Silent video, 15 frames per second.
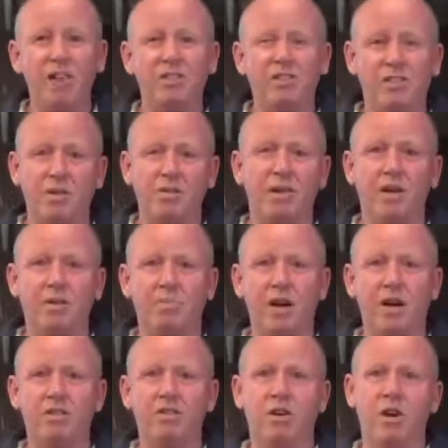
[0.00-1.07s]
some of the
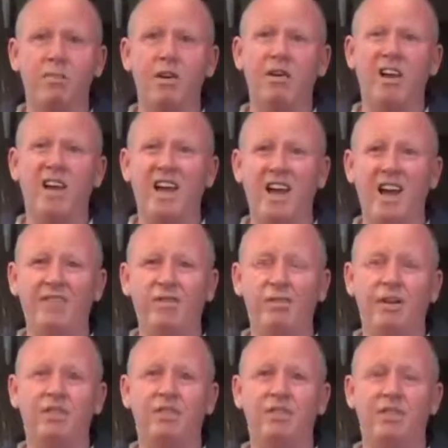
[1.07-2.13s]
operators, I mean, I have to
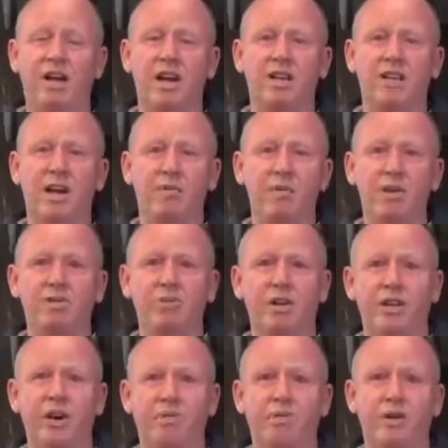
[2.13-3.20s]
actually say, the
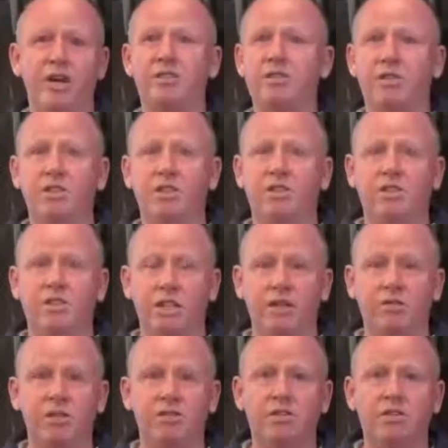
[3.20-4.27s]
operators are
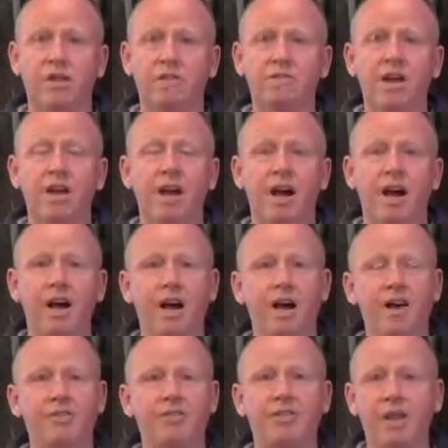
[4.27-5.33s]
mysterious.
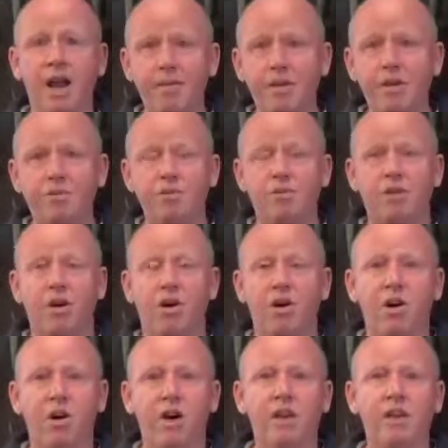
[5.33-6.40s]
Damage was
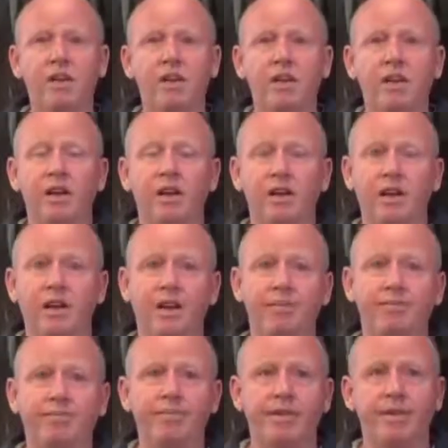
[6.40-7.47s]
high,
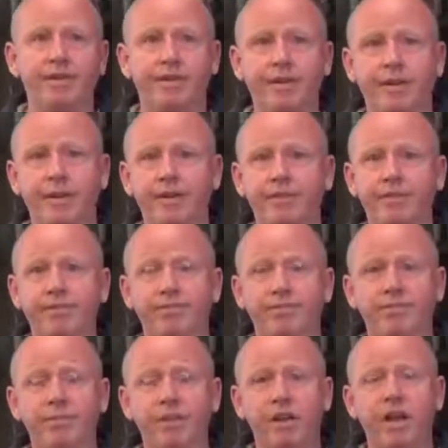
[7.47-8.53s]
you know,
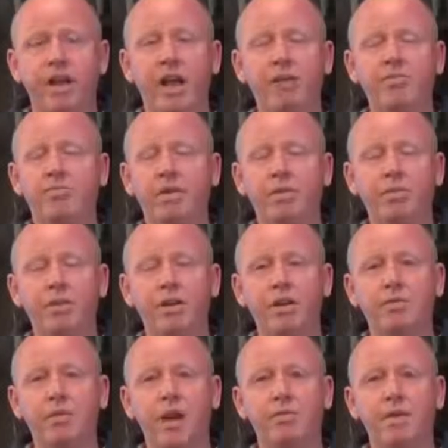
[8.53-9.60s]
and probably
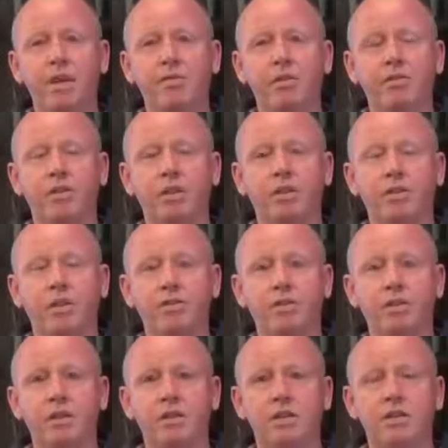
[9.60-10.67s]
you may be
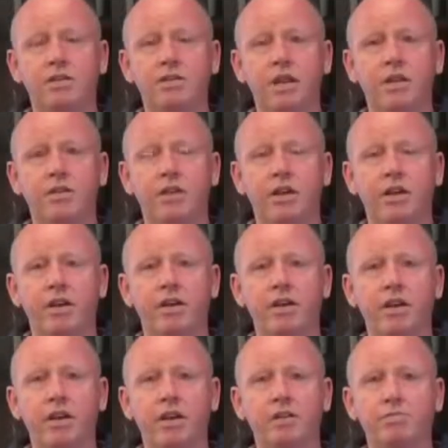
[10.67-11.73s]
listening to this now going,
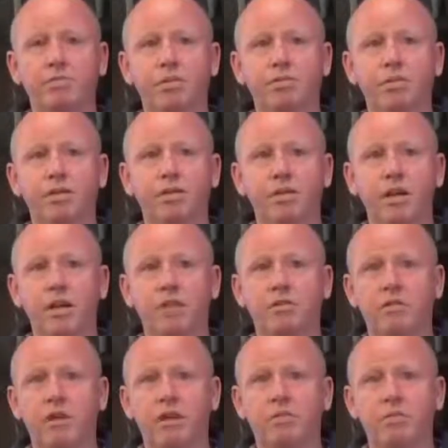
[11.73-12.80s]
yeah, that probably sounds
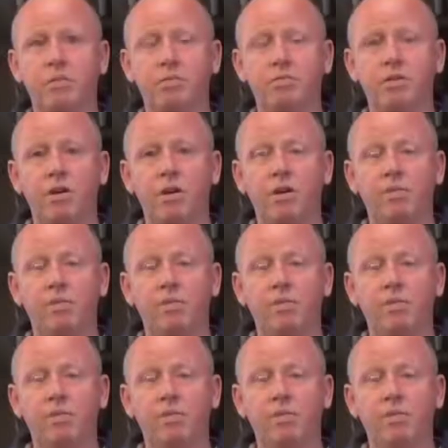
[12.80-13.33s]
like what my